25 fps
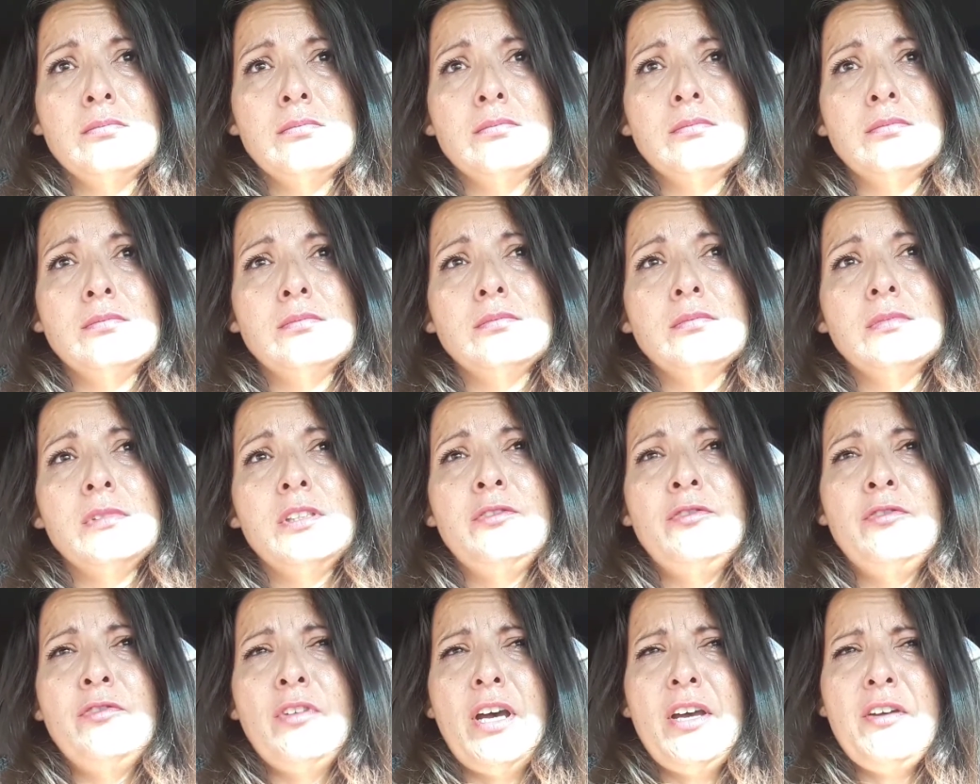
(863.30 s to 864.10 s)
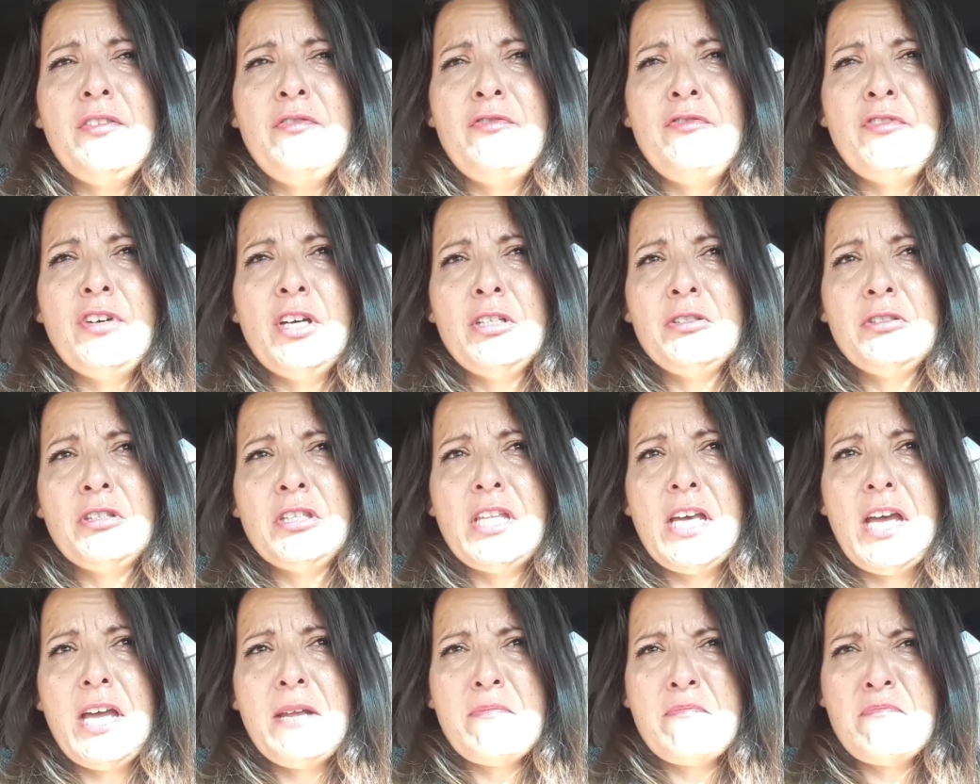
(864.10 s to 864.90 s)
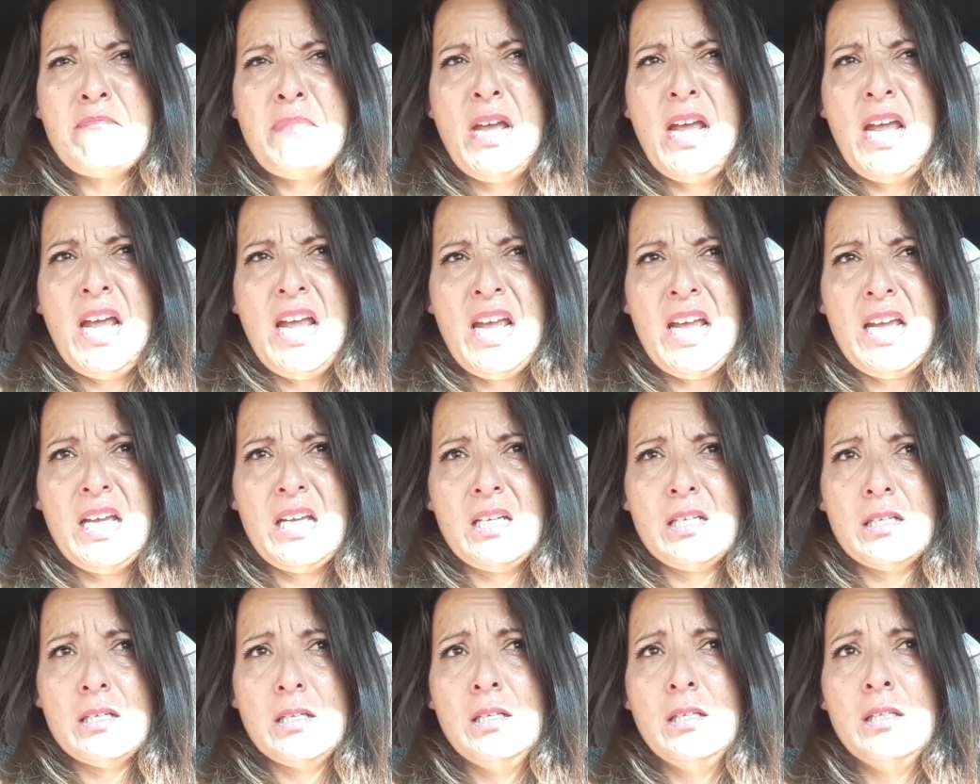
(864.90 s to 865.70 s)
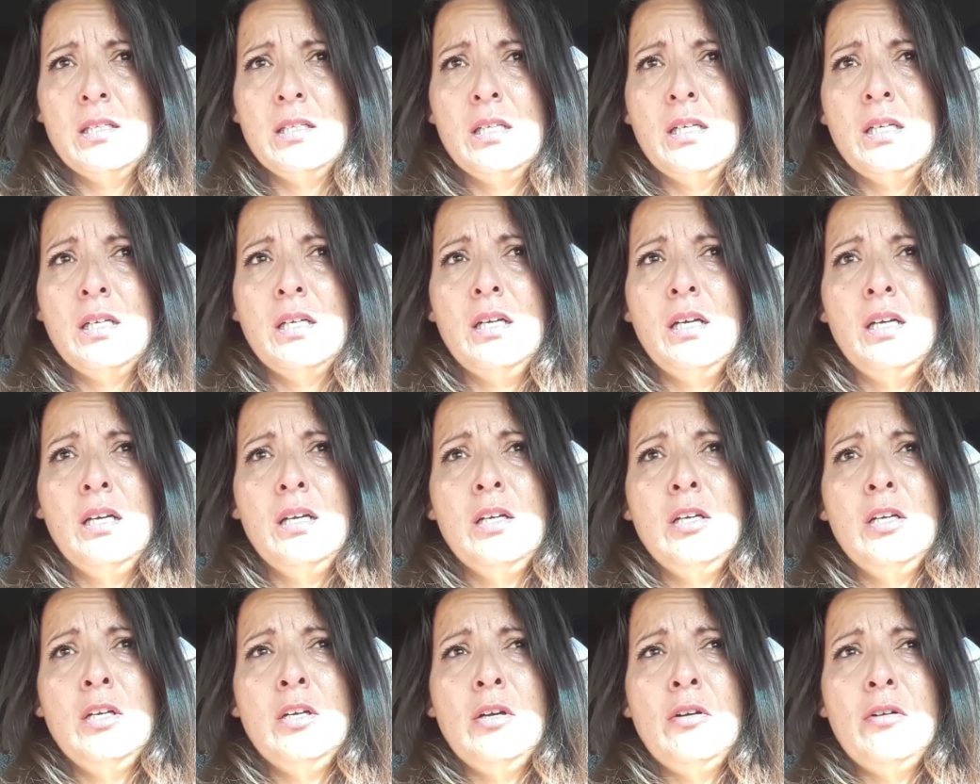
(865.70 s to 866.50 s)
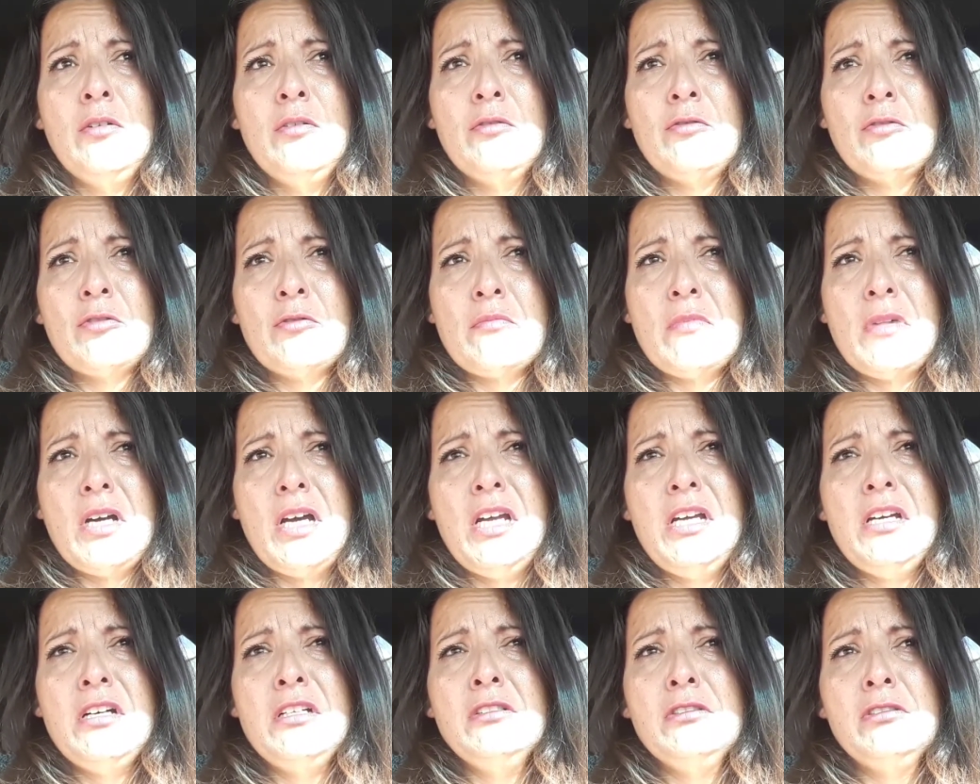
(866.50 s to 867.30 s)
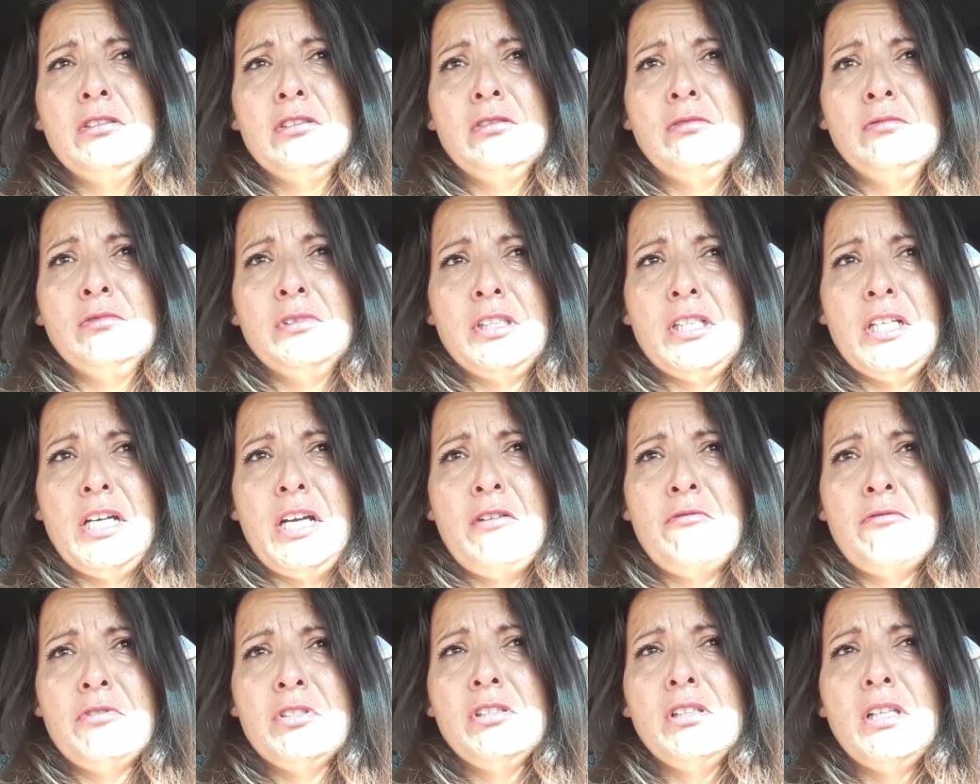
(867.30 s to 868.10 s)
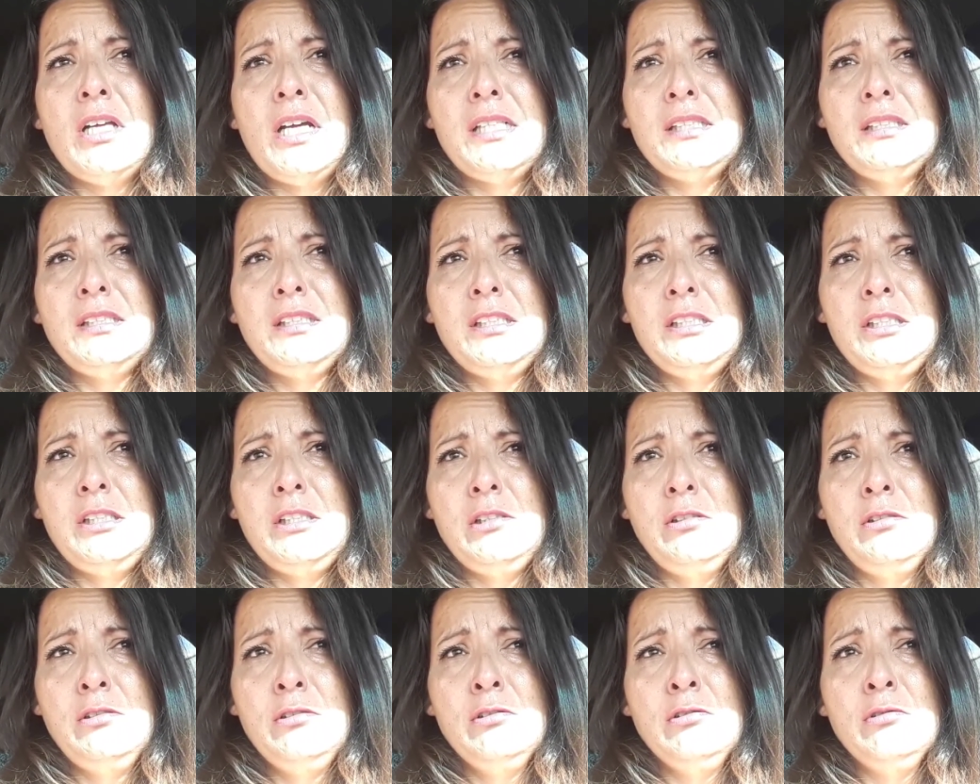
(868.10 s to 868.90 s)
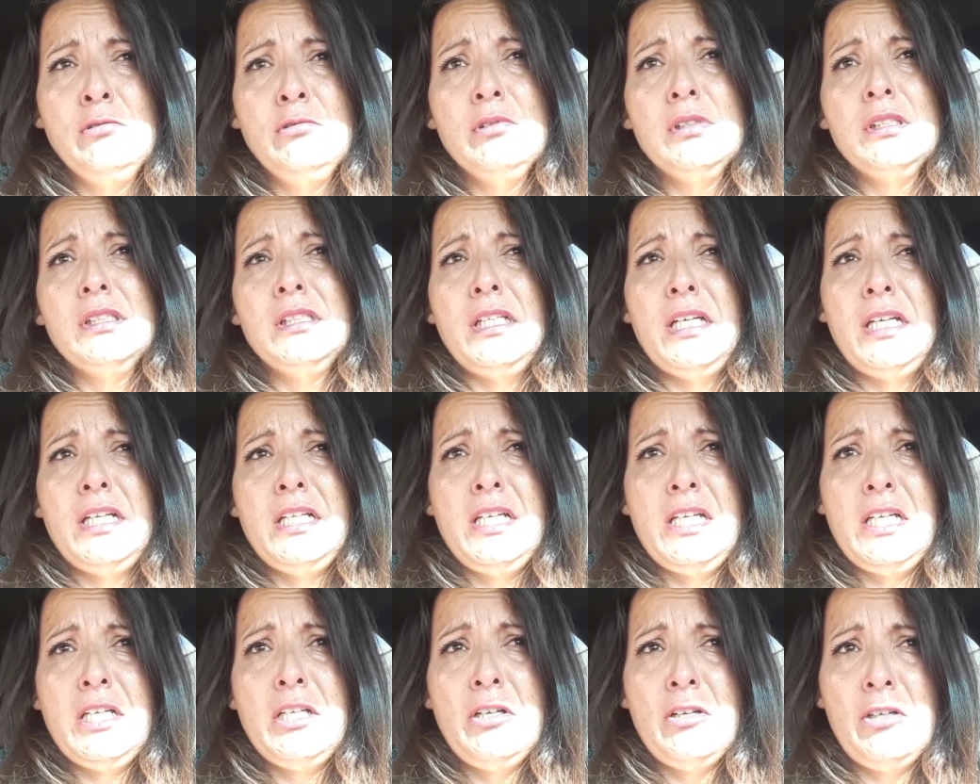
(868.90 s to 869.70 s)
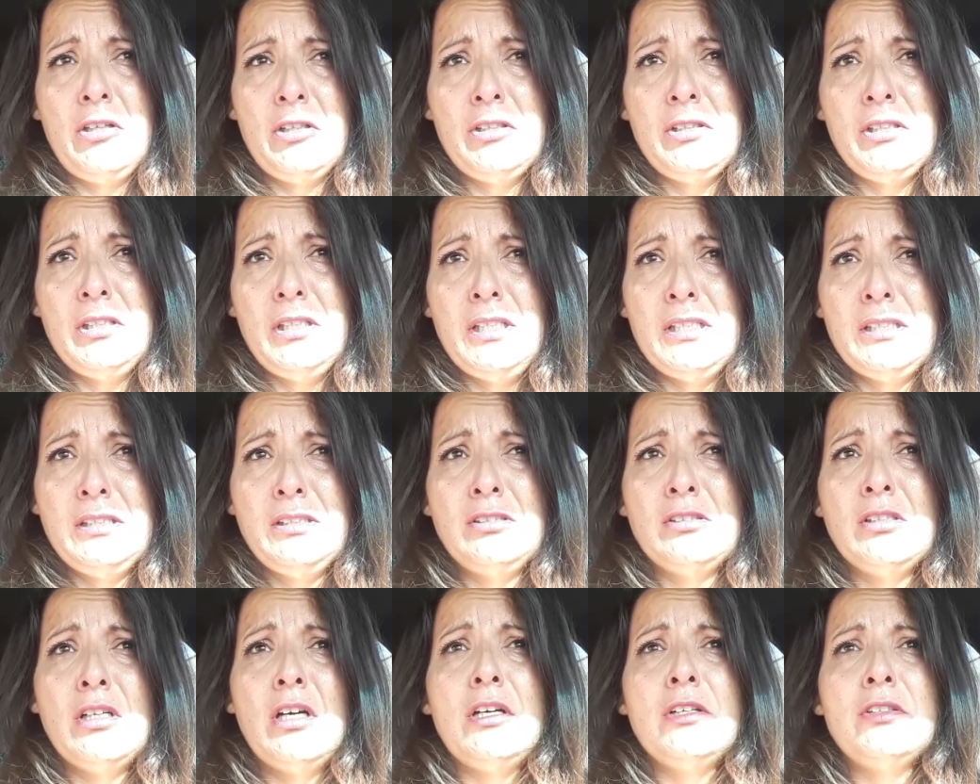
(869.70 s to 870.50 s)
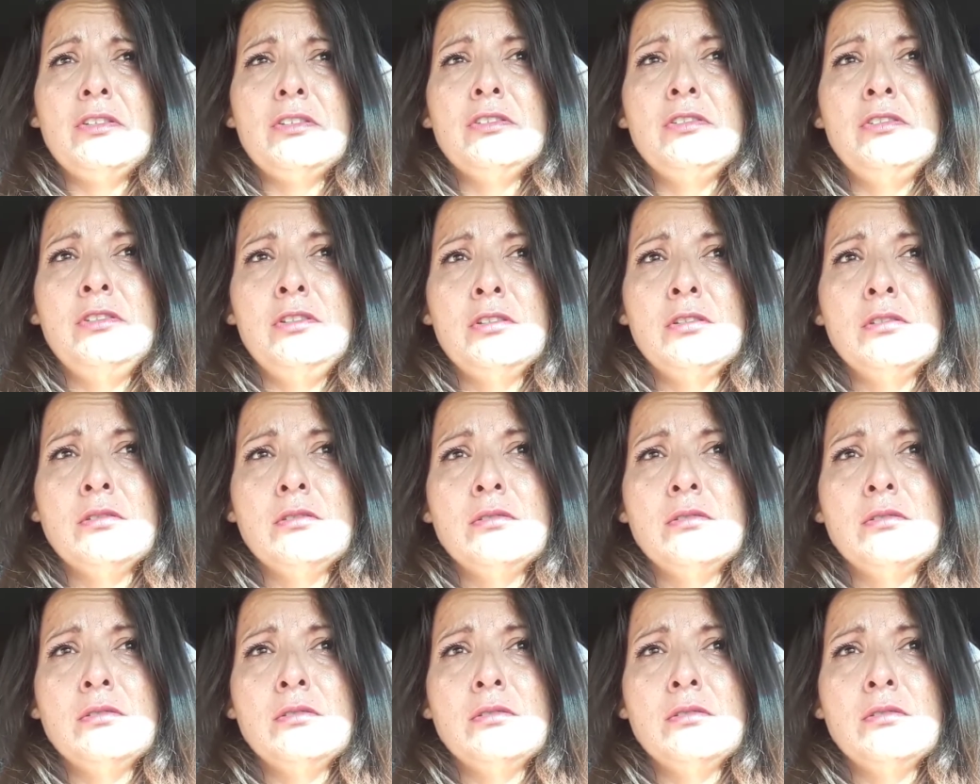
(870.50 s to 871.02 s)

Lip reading: if I felt that pang from my uncle when I realized he knew and that he'd hurt his daughter too,